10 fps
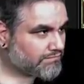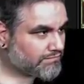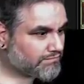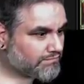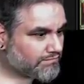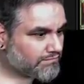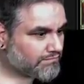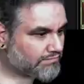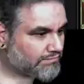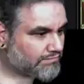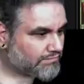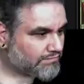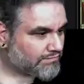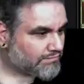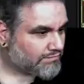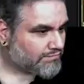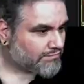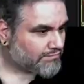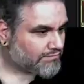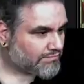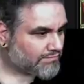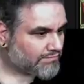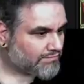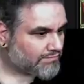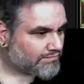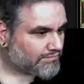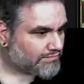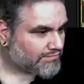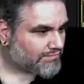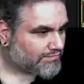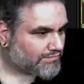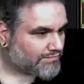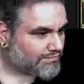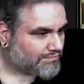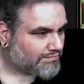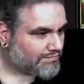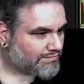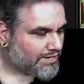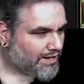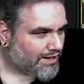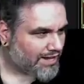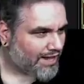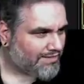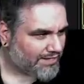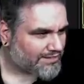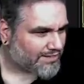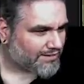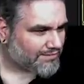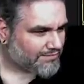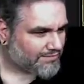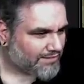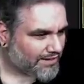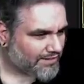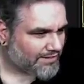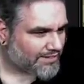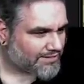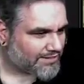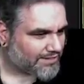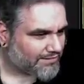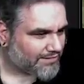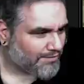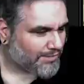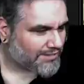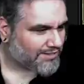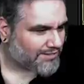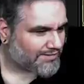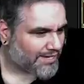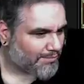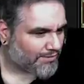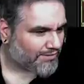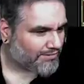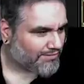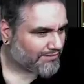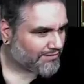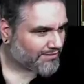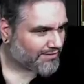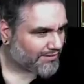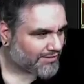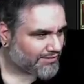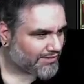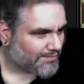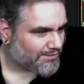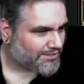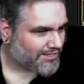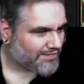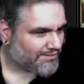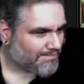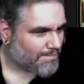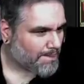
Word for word: If they do anything, are we like Gearhulk Advent? Yeah, I think so. I think that's good enough. And then we get to untap with thirty-two damage in hand.